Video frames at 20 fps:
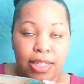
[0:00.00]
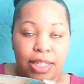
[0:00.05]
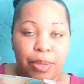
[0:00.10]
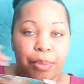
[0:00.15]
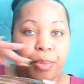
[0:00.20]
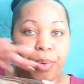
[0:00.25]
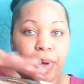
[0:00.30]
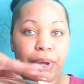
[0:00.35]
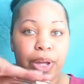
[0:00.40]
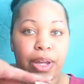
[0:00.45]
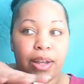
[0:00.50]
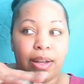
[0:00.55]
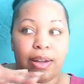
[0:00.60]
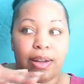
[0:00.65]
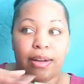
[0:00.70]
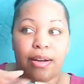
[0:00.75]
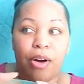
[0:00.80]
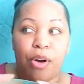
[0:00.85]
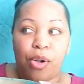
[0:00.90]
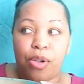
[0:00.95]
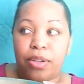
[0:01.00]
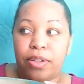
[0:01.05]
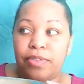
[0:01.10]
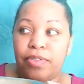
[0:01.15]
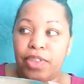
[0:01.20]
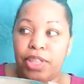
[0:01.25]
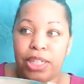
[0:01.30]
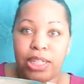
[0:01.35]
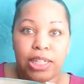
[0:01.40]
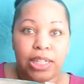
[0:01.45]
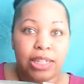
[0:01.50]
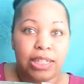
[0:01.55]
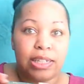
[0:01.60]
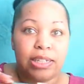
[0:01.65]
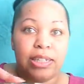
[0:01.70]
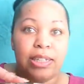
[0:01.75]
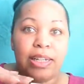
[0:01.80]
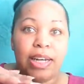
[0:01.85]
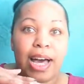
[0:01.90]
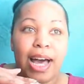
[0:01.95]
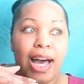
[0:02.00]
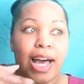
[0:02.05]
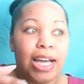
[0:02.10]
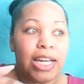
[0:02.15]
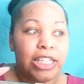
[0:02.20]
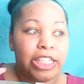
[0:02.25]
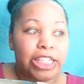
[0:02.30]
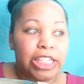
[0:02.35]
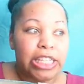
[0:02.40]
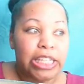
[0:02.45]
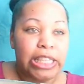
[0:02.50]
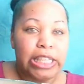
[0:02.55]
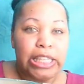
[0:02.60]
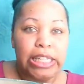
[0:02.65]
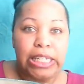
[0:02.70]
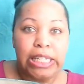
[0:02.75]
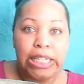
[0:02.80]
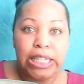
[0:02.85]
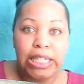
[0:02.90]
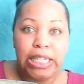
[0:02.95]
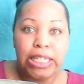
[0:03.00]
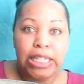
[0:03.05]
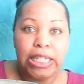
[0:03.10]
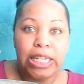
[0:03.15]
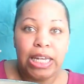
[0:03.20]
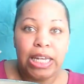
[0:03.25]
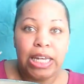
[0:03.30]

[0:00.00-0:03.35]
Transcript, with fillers: to put all of the hygiene things,